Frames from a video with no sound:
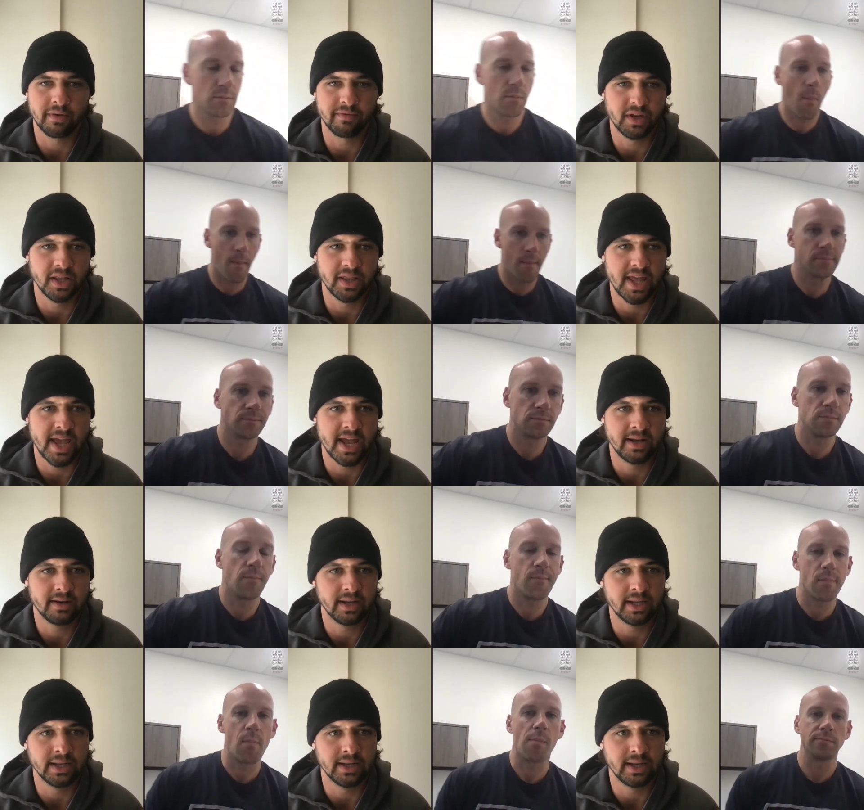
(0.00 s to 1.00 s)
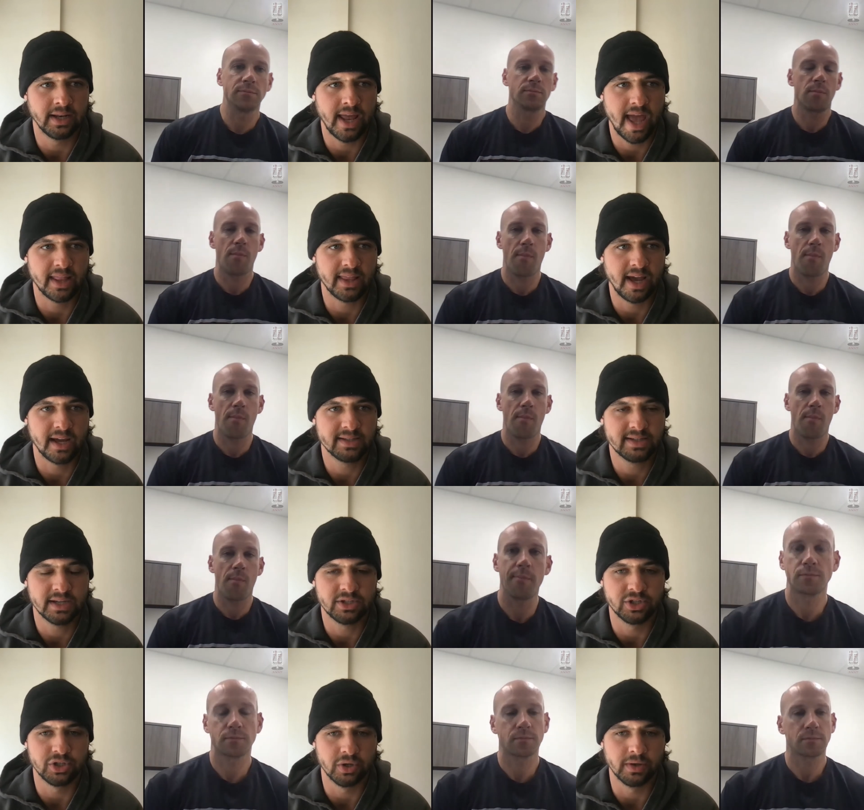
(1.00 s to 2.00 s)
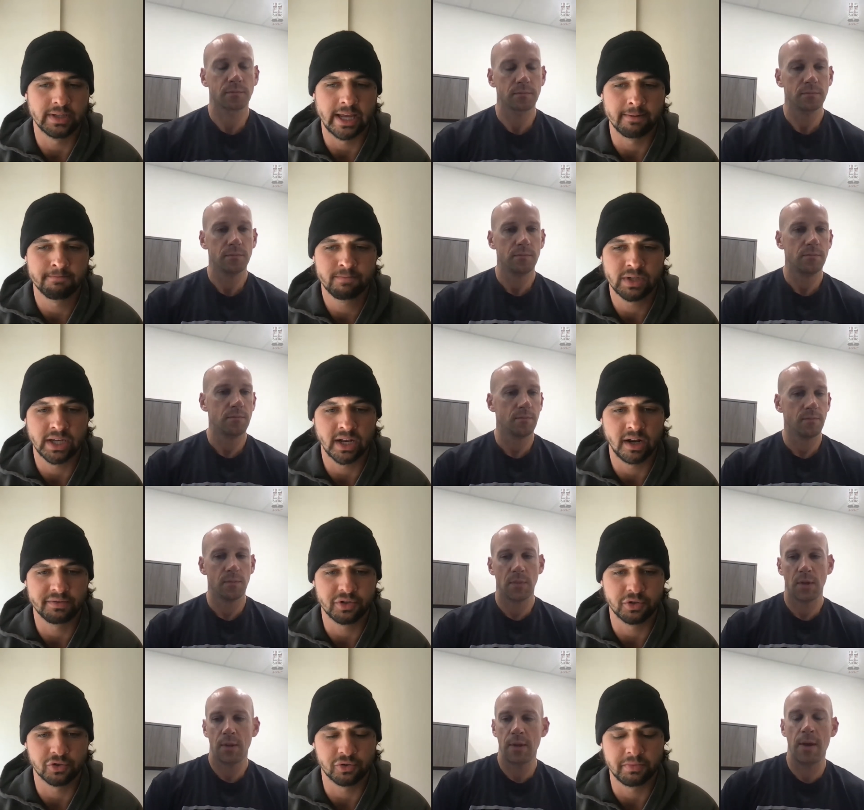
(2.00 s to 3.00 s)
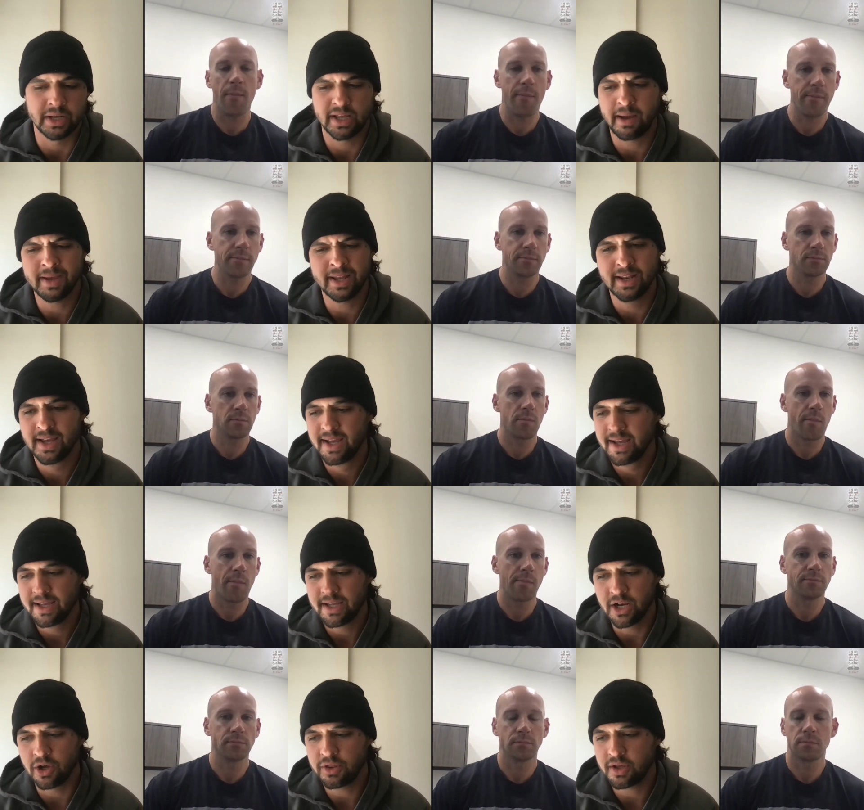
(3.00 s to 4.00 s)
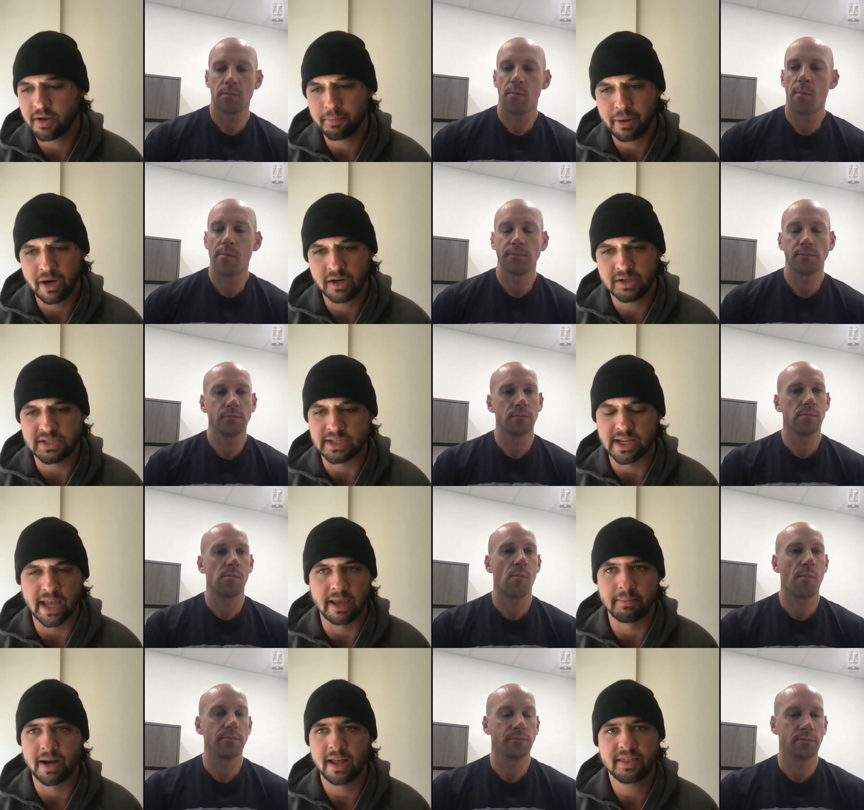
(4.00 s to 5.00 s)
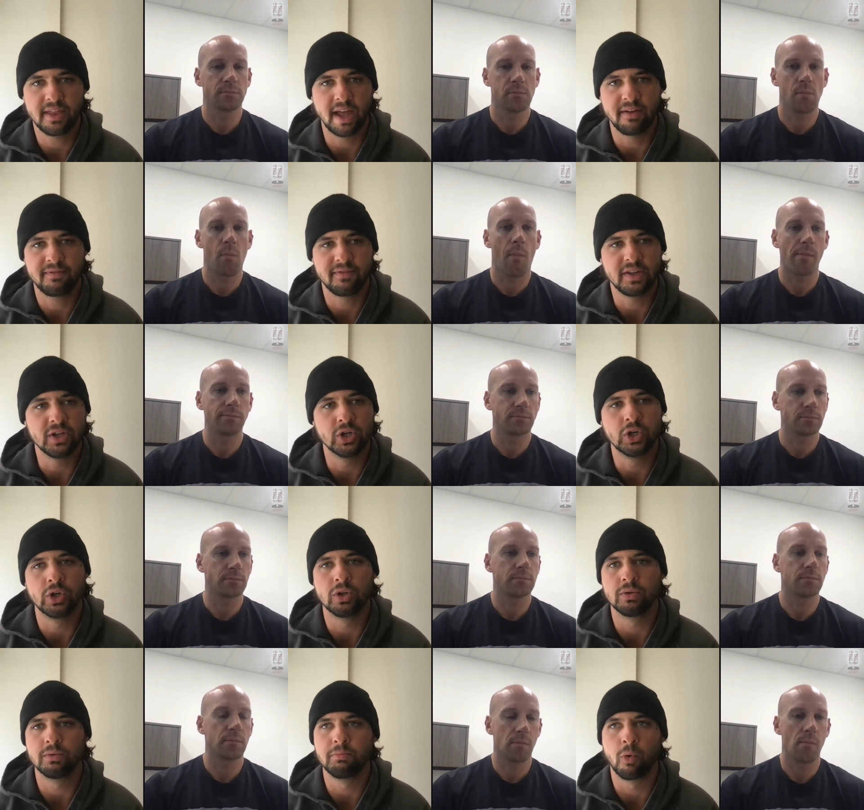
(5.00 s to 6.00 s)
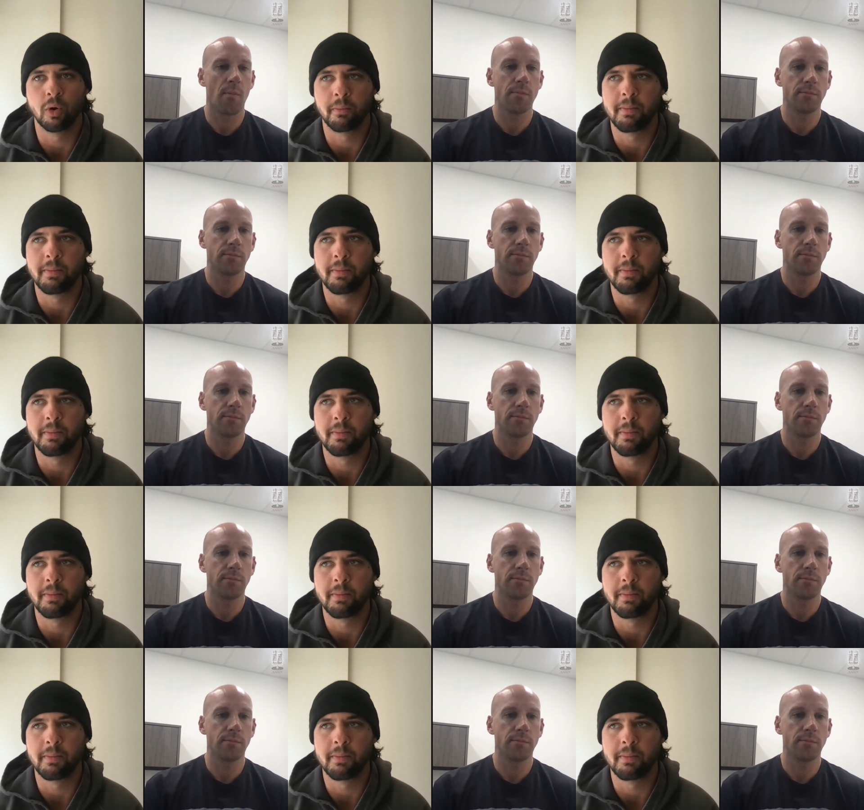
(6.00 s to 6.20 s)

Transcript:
Speaker 1: have done then and and had the hindsight to do it. Yeah, to get off social media. I mean, yeah. you know, the comparison game, and I I feel more